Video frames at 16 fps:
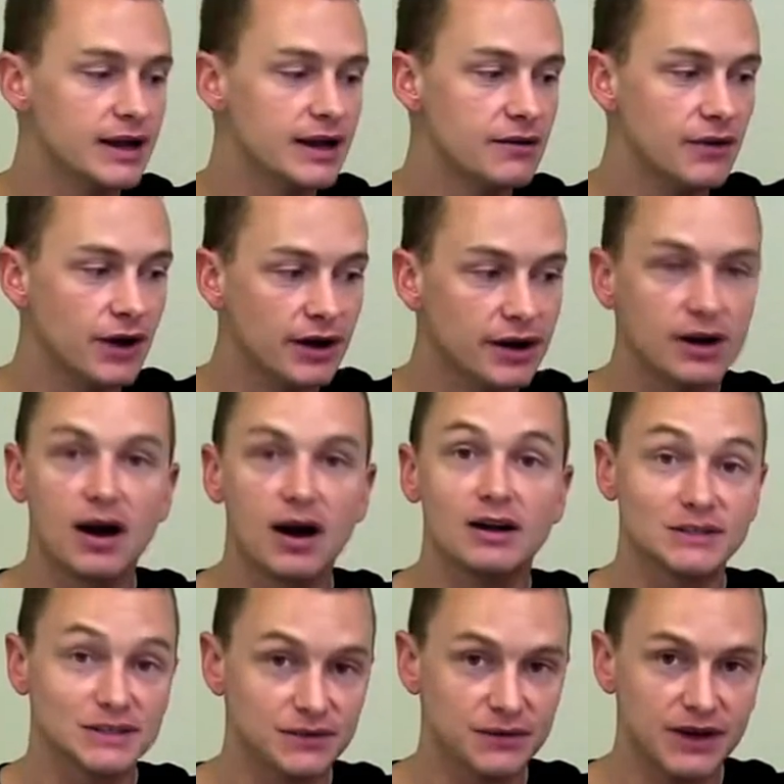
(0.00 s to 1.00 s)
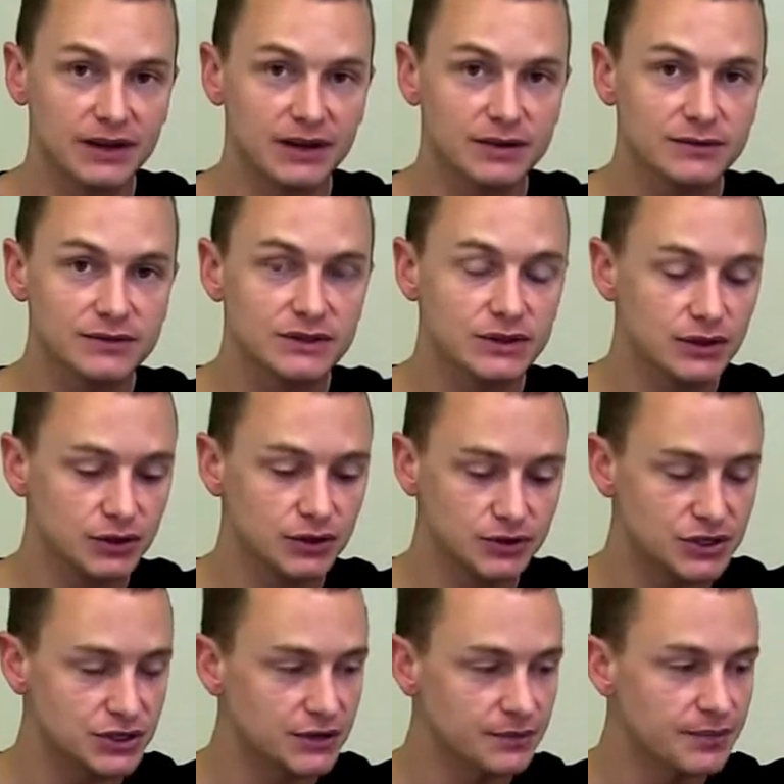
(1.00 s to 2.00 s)
Very cost-effective
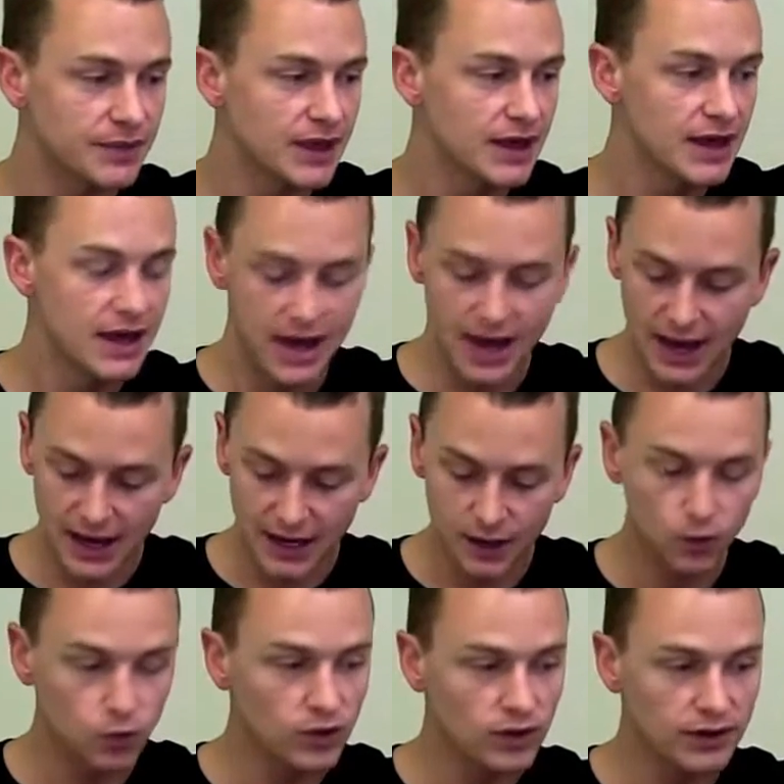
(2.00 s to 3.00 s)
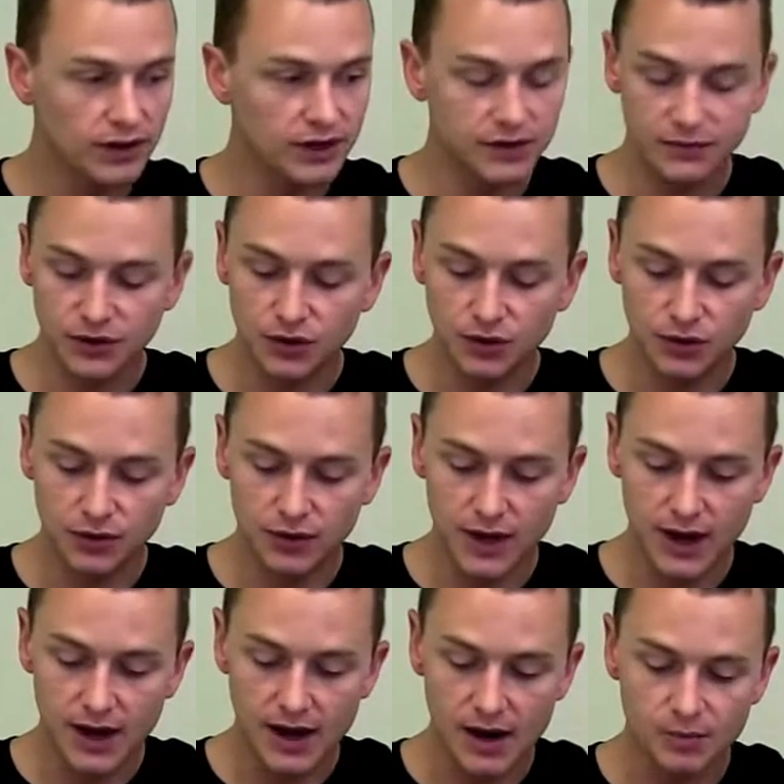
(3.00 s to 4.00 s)
solution, and it will give you
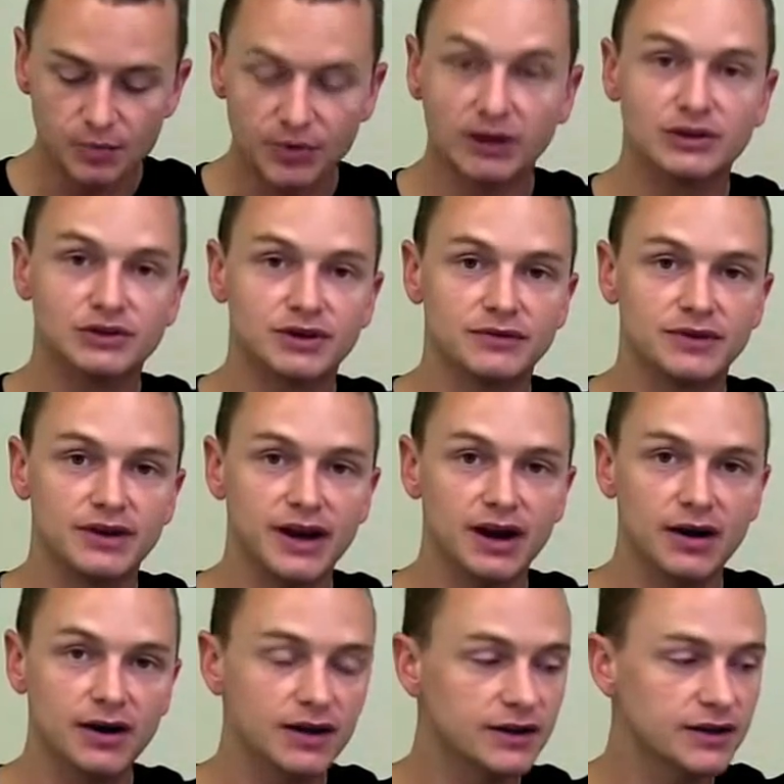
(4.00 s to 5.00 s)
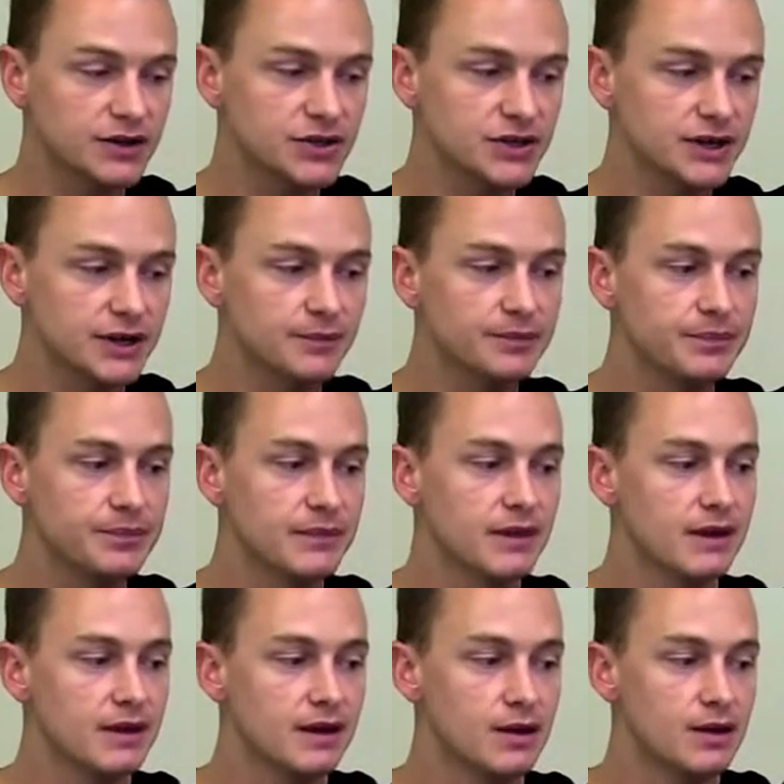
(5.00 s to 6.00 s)
belt-driven air conditioning,
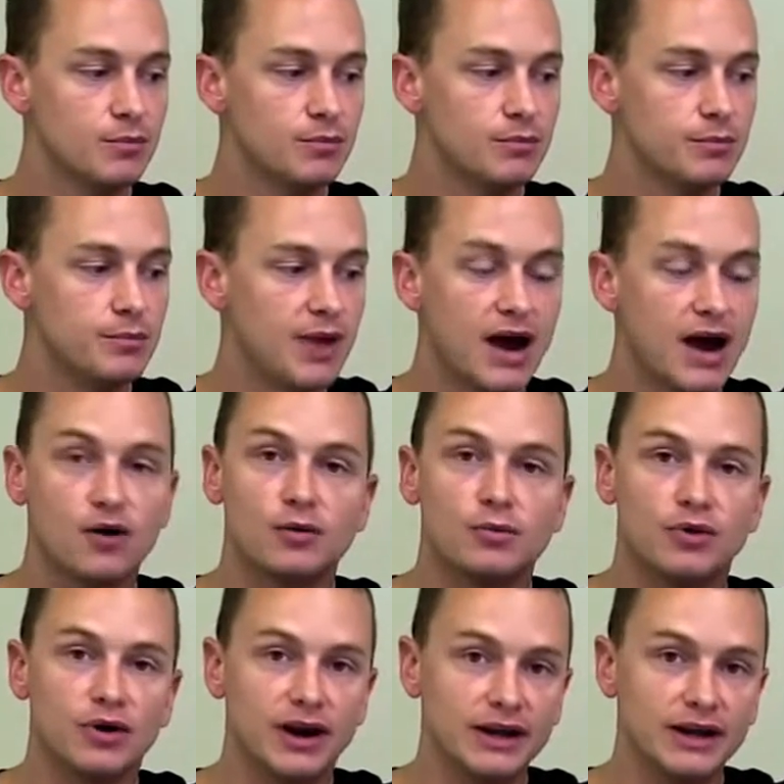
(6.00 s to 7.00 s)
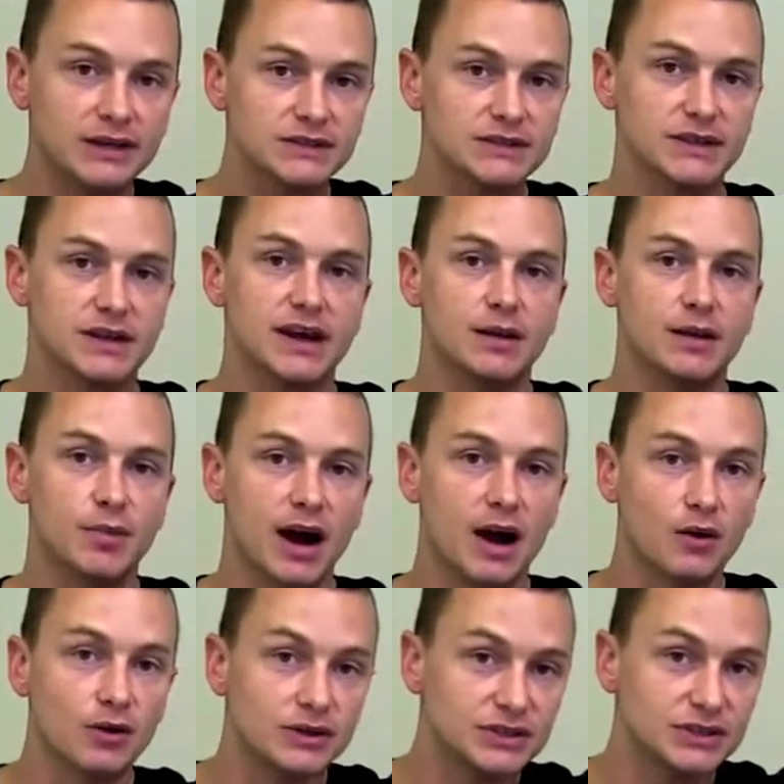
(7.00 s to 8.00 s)
power brakes, and
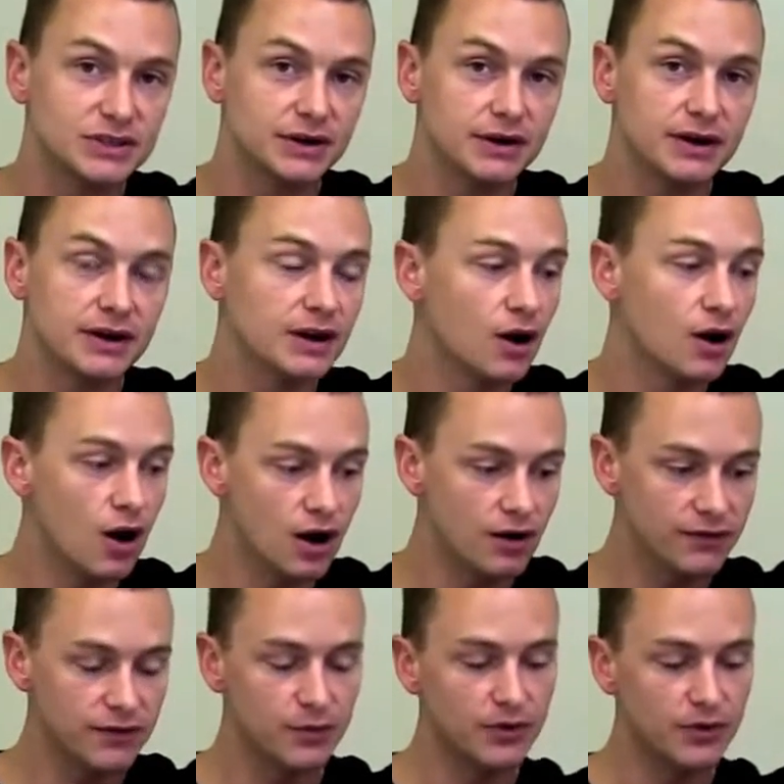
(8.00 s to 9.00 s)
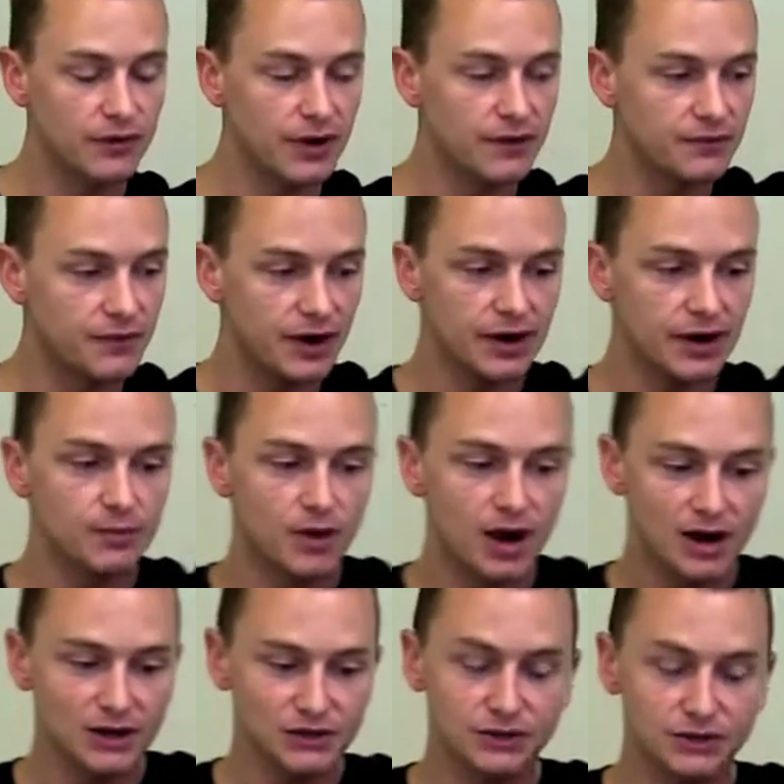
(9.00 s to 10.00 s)
power steering, all from a very
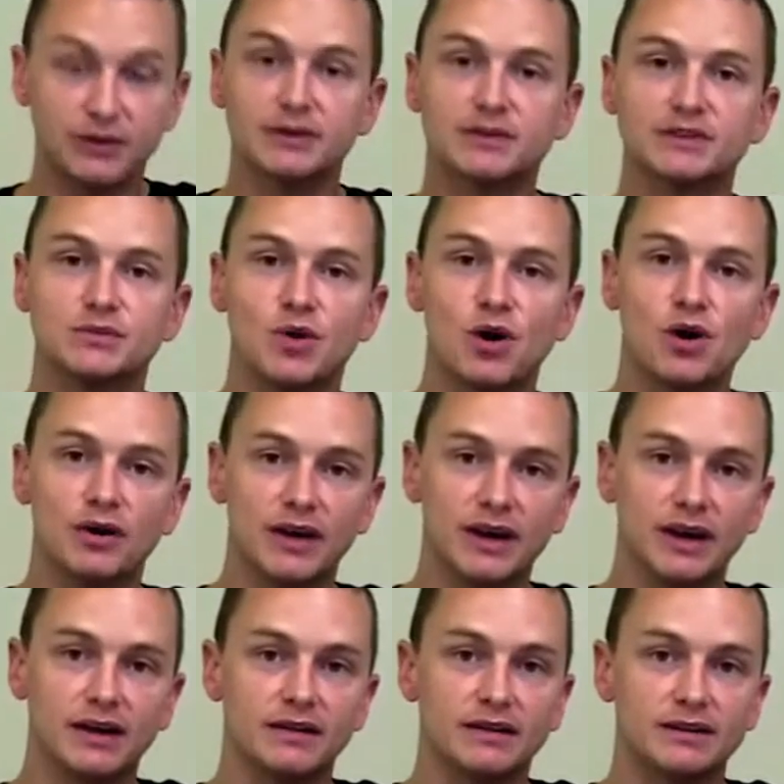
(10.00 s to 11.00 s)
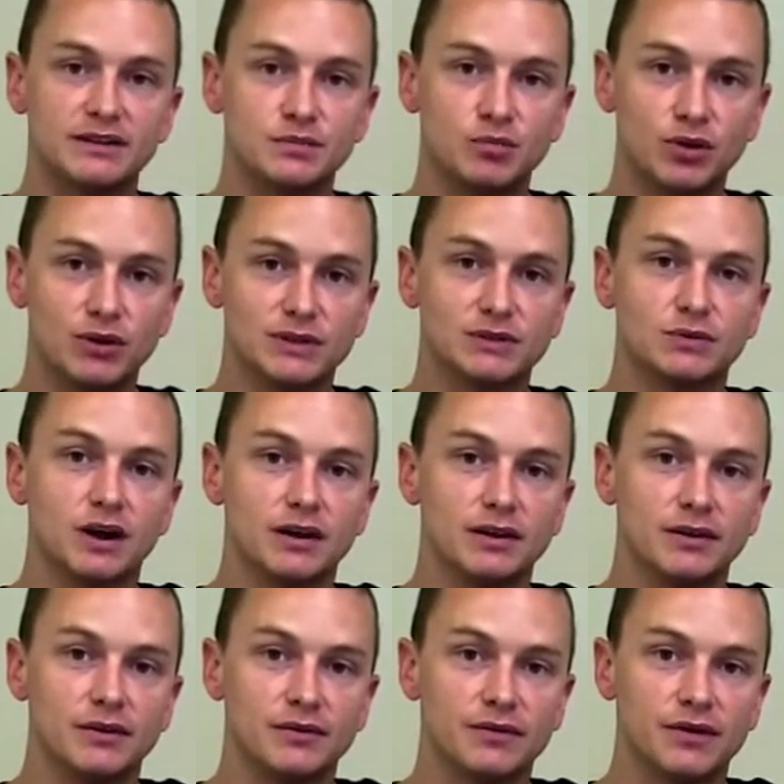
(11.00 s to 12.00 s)
modular, small kit that just bolts right
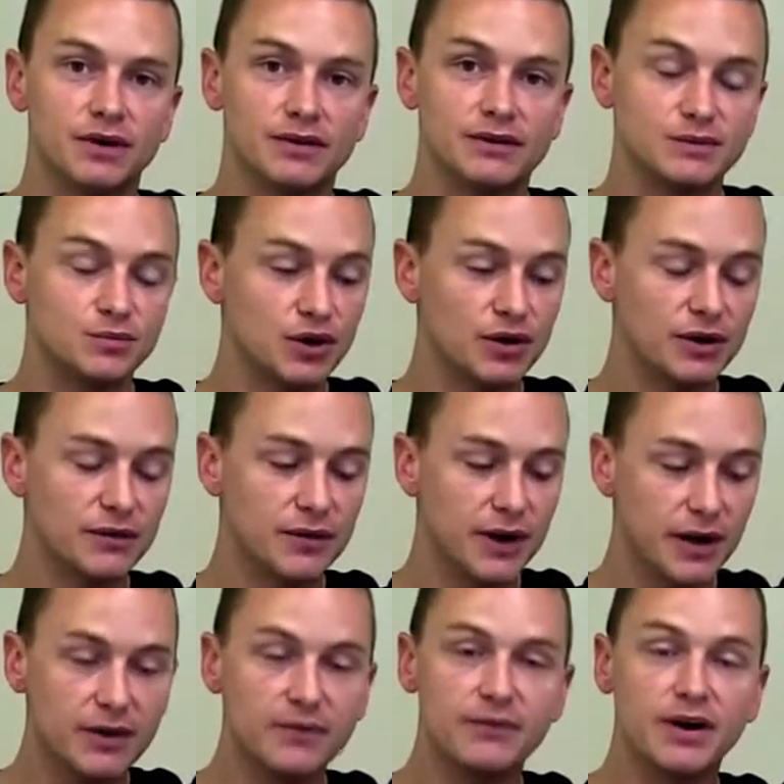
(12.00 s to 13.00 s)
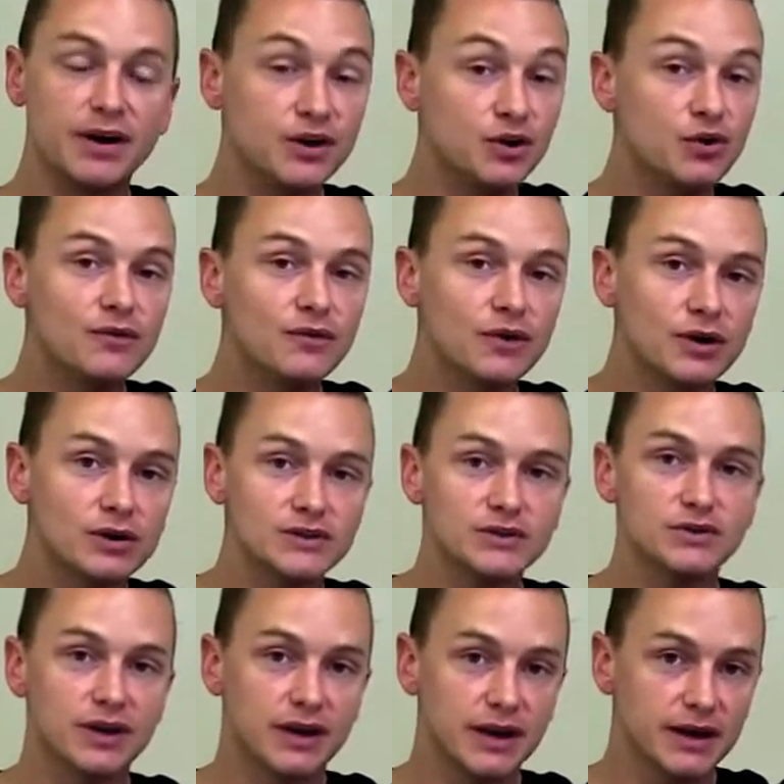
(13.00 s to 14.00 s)
onto the front of this motor. Very
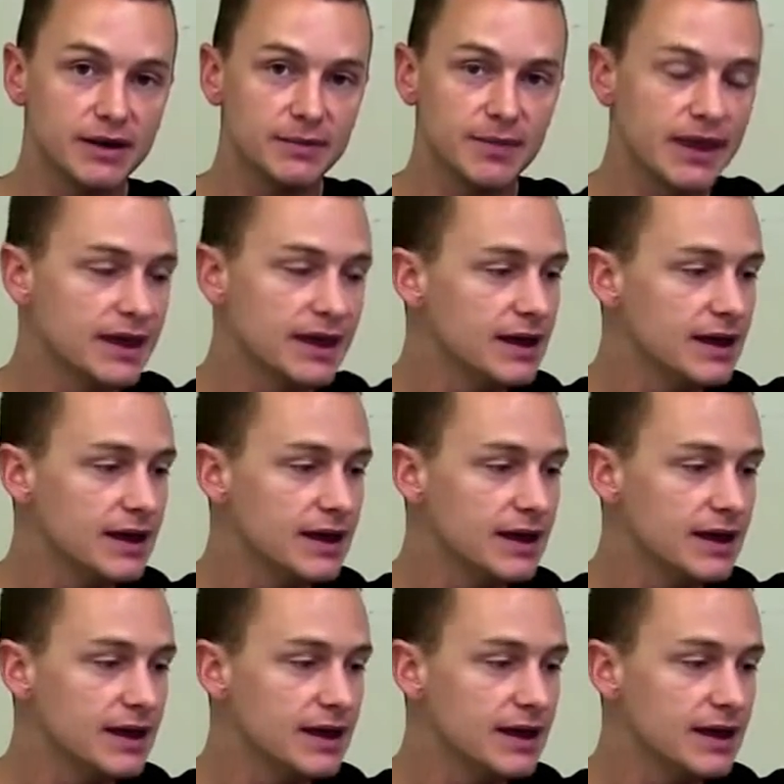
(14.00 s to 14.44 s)
universal kit.